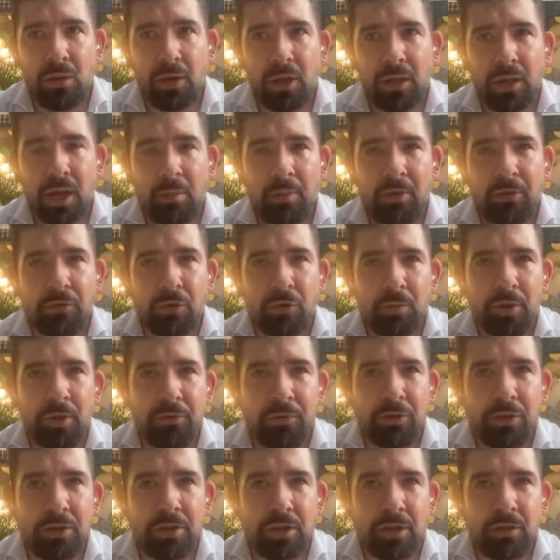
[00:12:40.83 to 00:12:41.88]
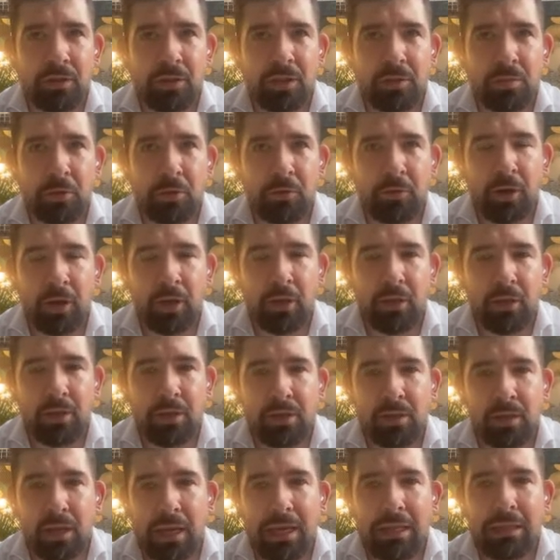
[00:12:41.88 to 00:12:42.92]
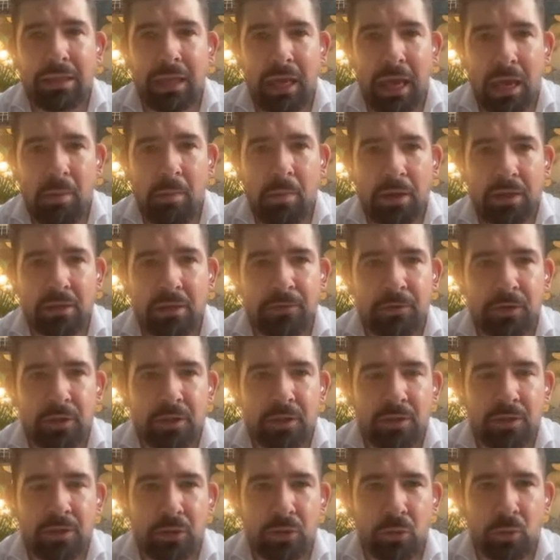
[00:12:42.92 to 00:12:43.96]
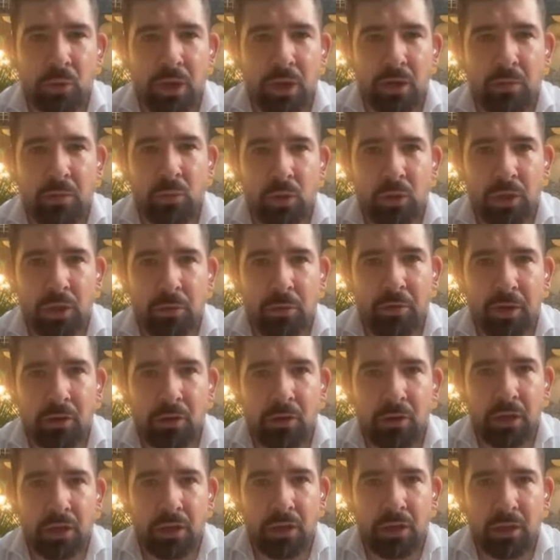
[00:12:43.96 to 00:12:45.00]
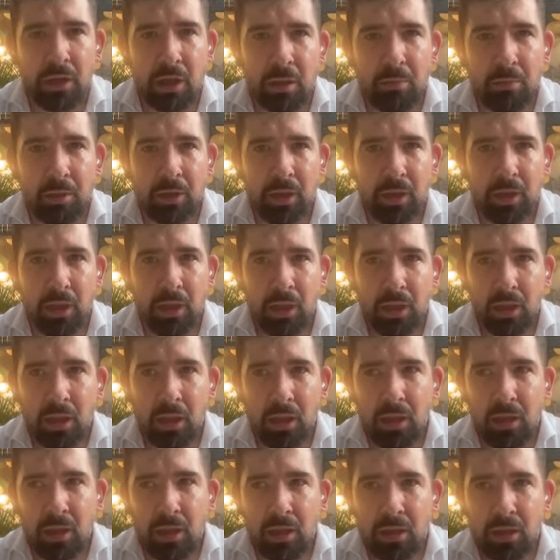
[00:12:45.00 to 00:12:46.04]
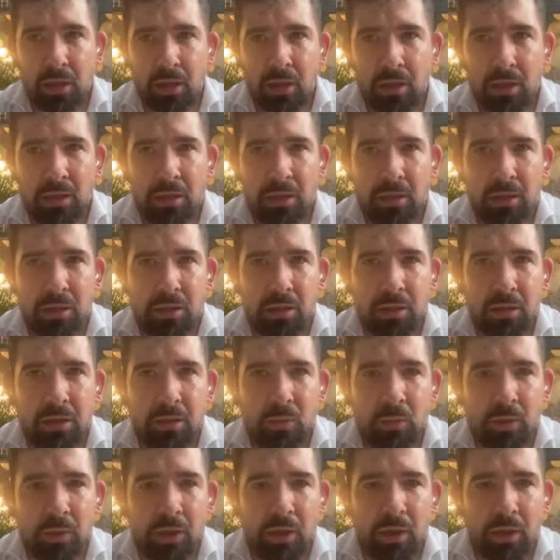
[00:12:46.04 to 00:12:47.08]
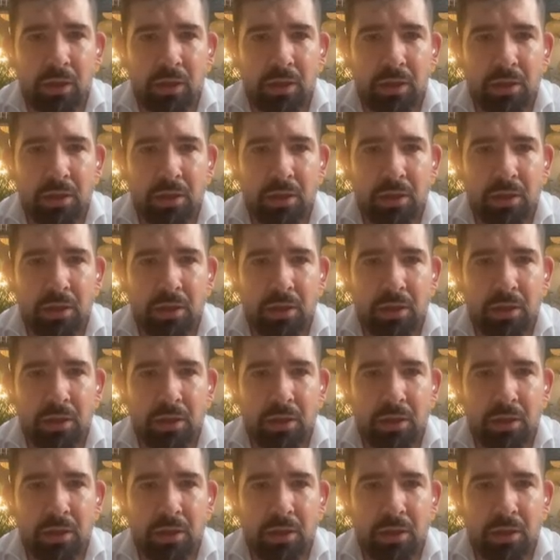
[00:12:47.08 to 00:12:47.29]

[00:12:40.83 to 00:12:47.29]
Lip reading: No, not coming from different service providers. At Capex, first of all, we are a multi-regulated company. We